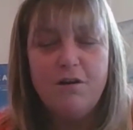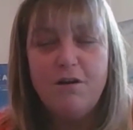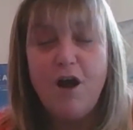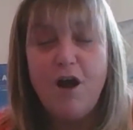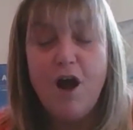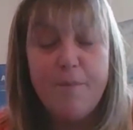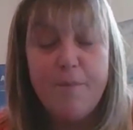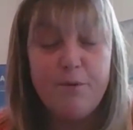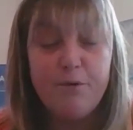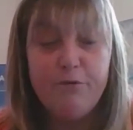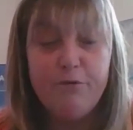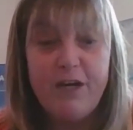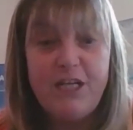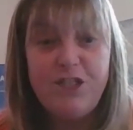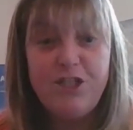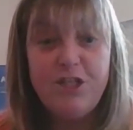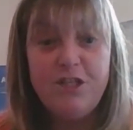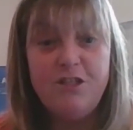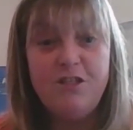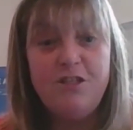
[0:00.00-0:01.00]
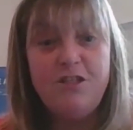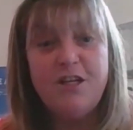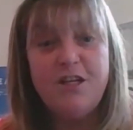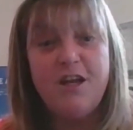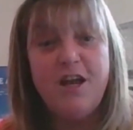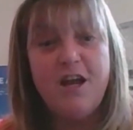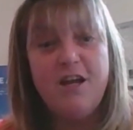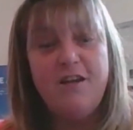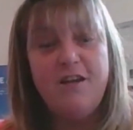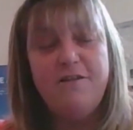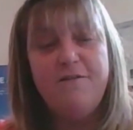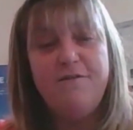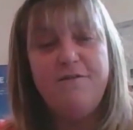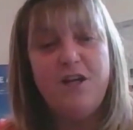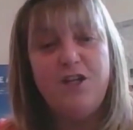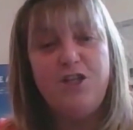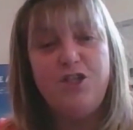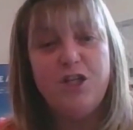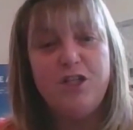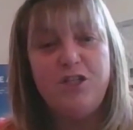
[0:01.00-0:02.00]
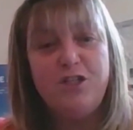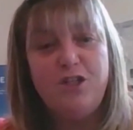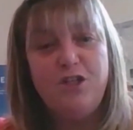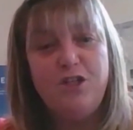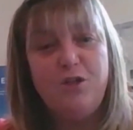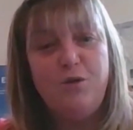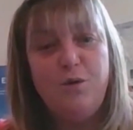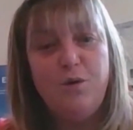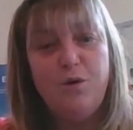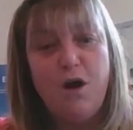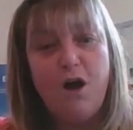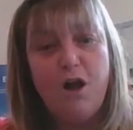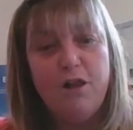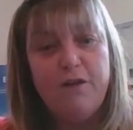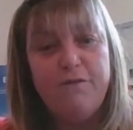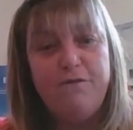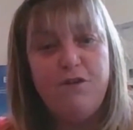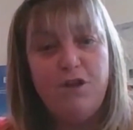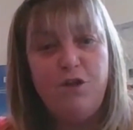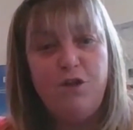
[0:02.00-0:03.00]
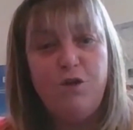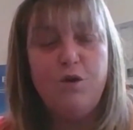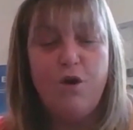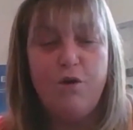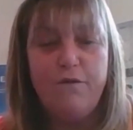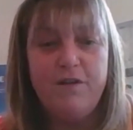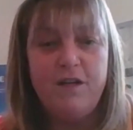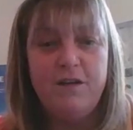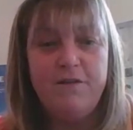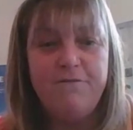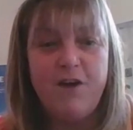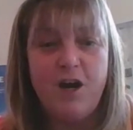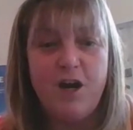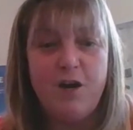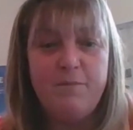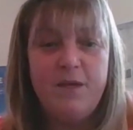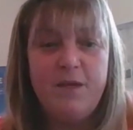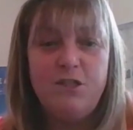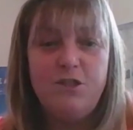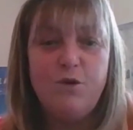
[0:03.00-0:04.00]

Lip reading: operations to kind of adjust to all of the new COVID environment.